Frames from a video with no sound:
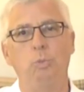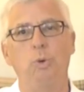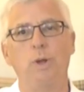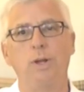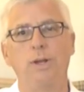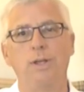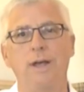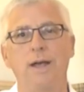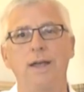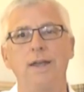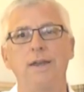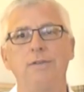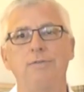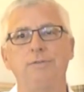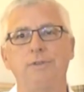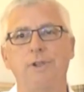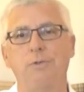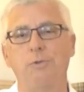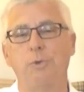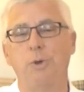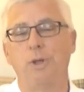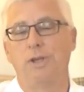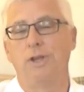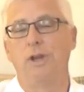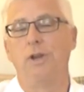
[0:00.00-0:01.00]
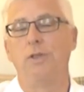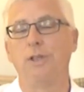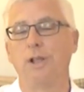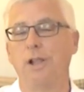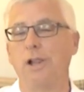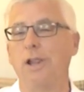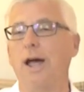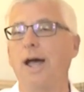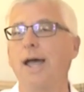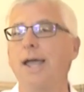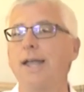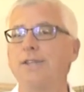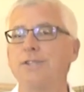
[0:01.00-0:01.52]
what kind of what, you know the
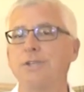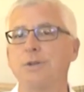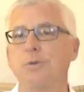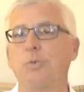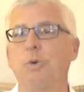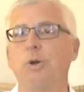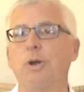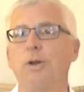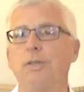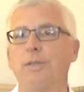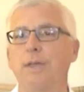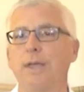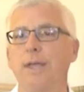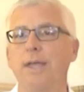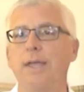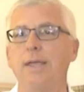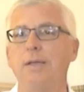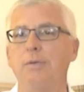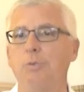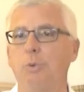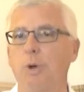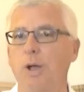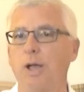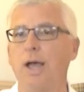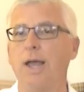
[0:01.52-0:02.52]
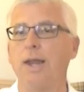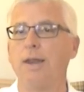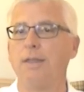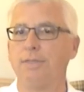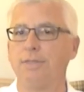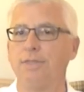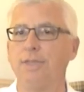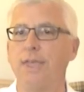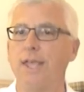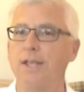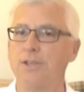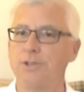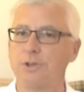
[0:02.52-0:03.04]
clients and what are they what kind
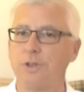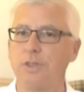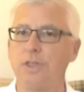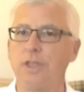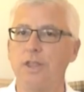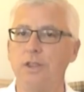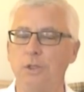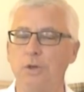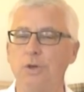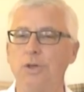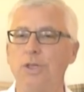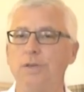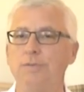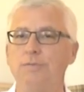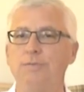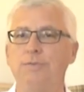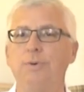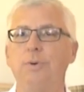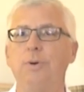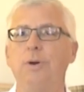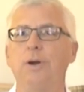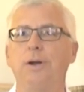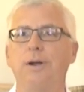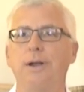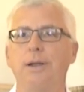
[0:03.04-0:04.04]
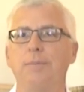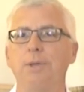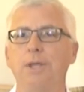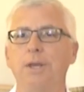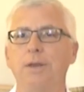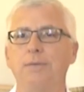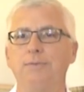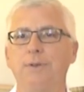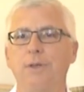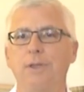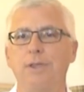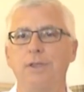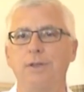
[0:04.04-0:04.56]
of things are they looking for i
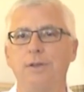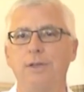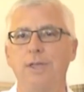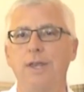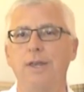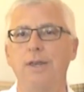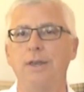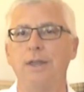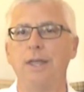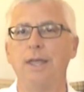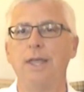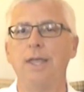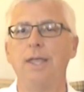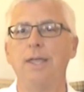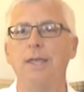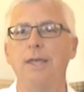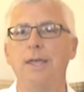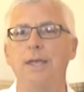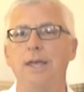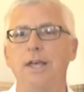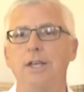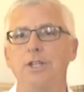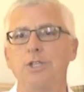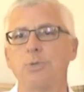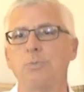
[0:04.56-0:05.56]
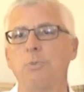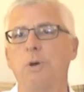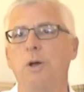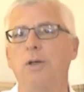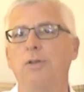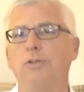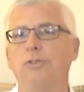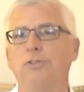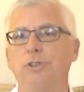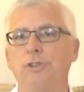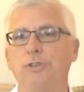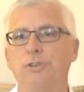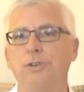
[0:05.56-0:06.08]
mean if you're getting a, a
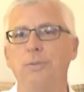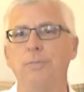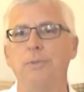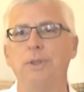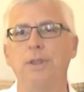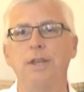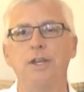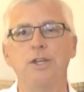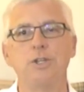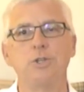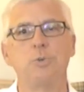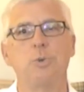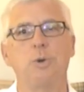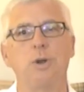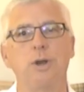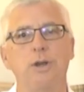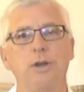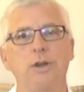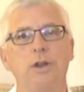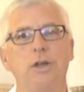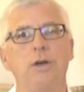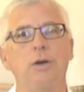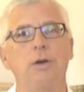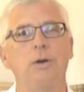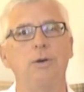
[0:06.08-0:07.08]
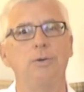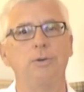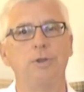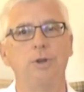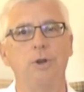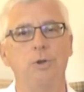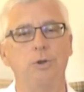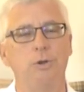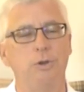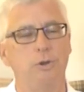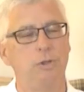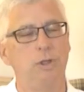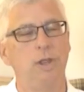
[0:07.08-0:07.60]
small system and they just want to know you
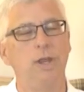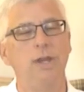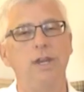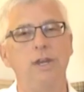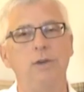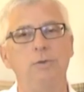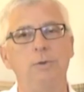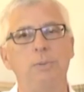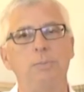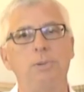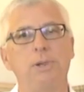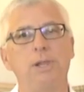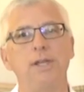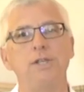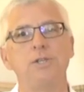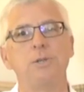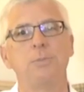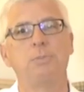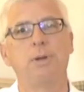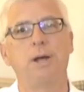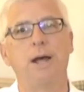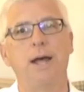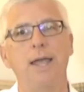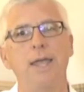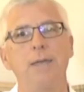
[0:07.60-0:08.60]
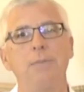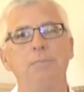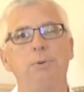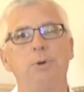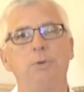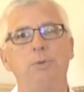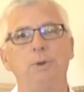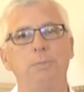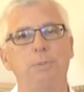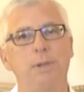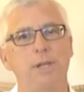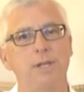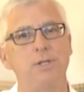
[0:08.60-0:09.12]
know do they need to replace a pipe
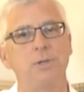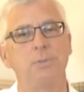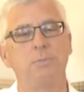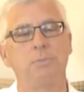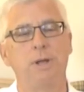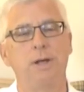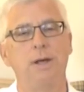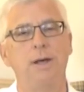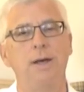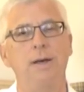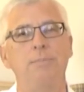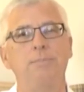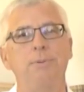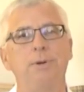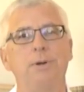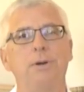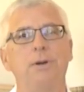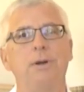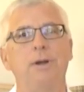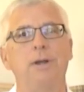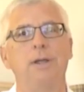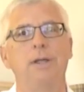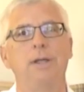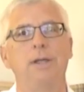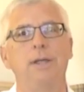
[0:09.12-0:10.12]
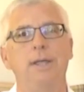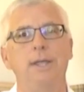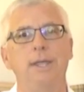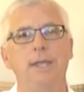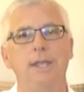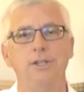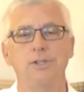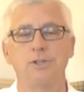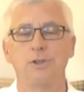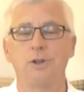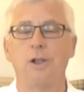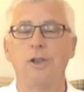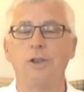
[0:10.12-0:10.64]
or replace a pump or
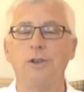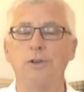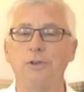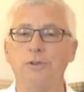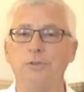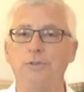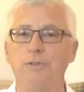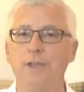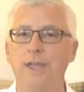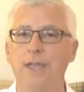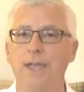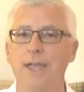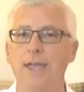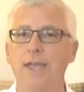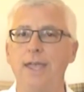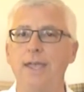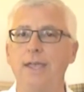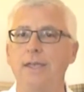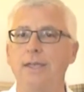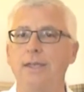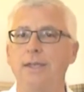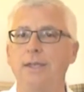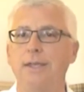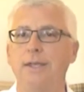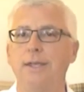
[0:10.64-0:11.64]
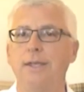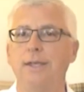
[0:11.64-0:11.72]
install a new tank